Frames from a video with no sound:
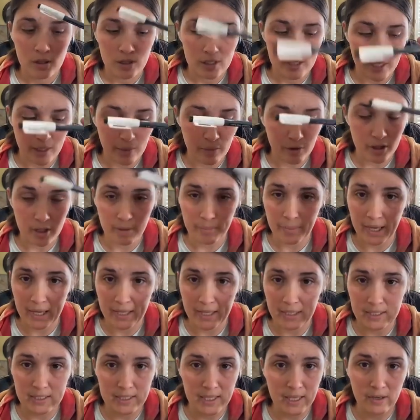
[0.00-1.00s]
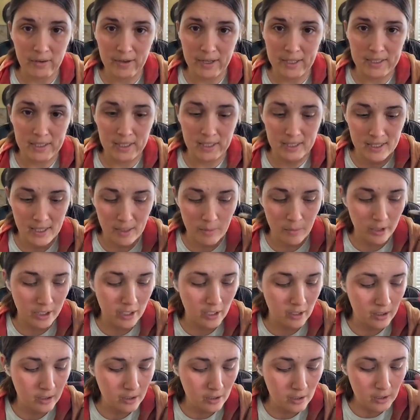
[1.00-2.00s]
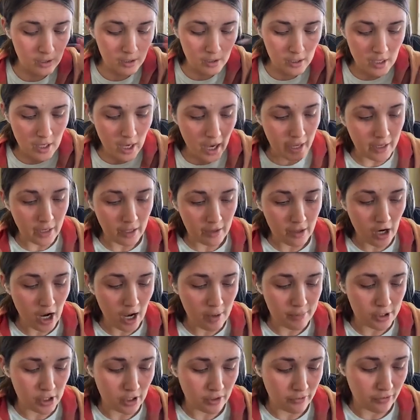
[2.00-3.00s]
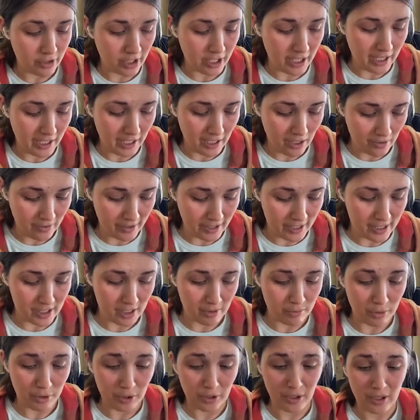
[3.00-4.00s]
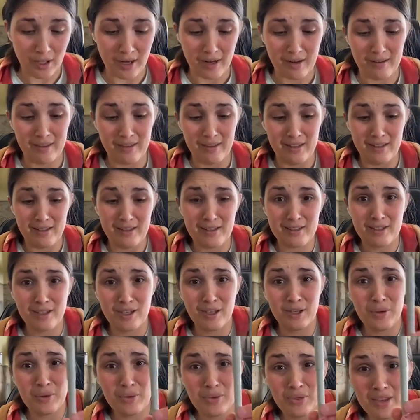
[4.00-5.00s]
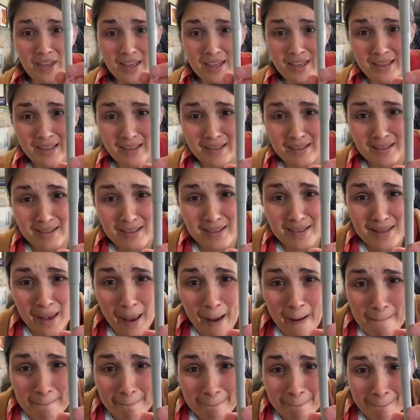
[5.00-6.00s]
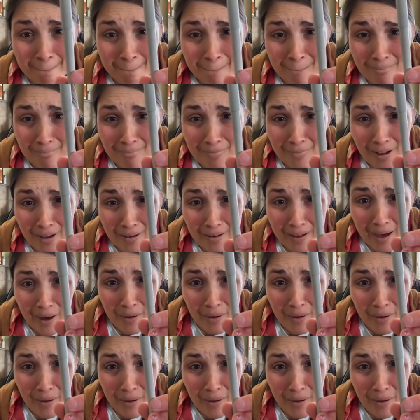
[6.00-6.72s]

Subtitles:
Same with the pens, they erase the same way. Another option for heat erasable are these cute things. Look